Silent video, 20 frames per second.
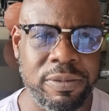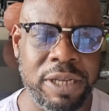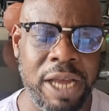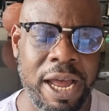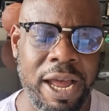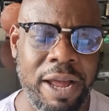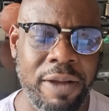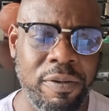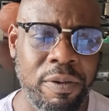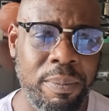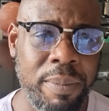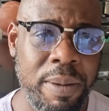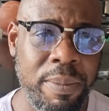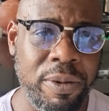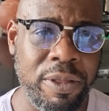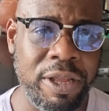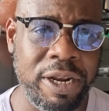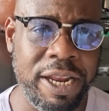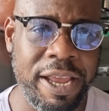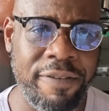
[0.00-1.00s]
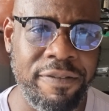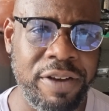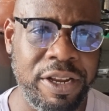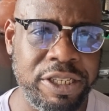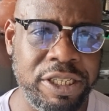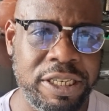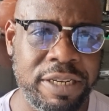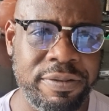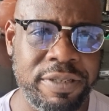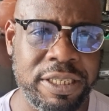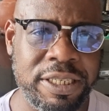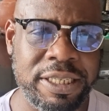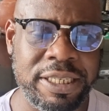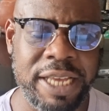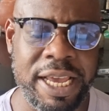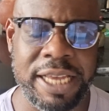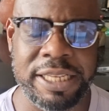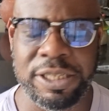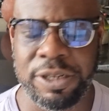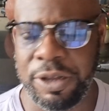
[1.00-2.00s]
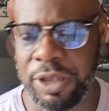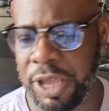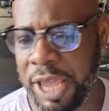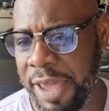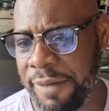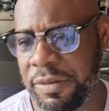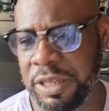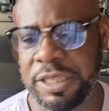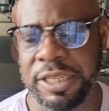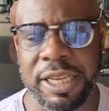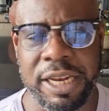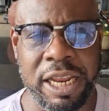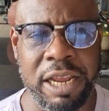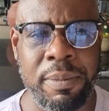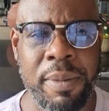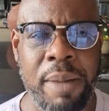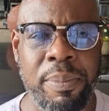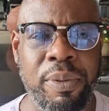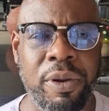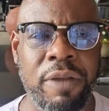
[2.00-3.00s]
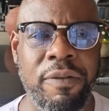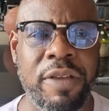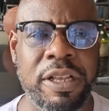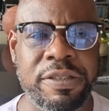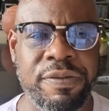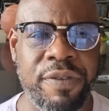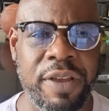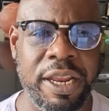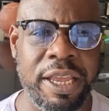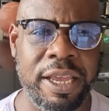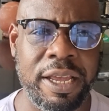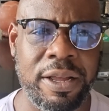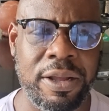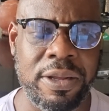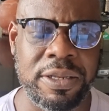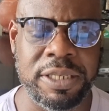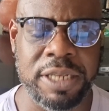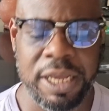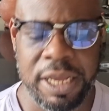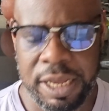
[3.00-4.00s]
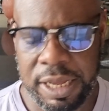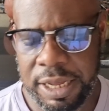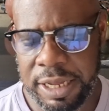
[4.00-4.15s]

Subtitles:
remember the definition of success, or you haven't seen any of my previous videos,